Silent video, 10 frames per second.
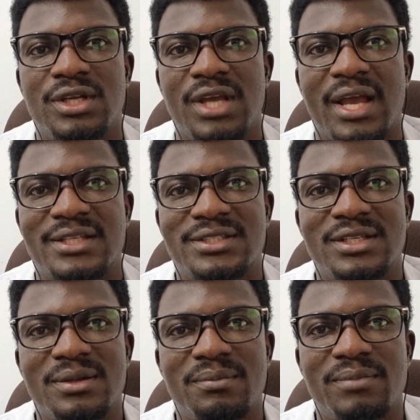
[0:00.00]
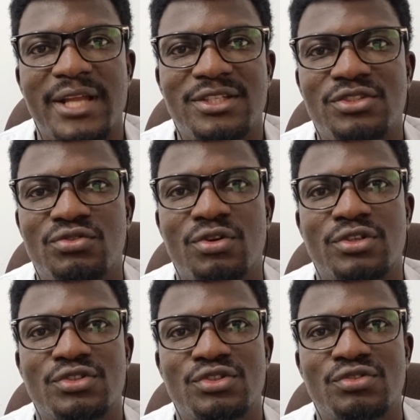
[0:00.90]
as plenty
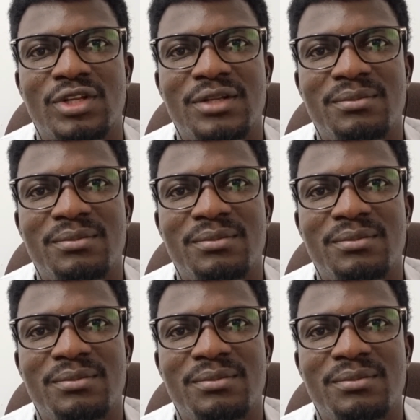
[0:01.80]
drugs usually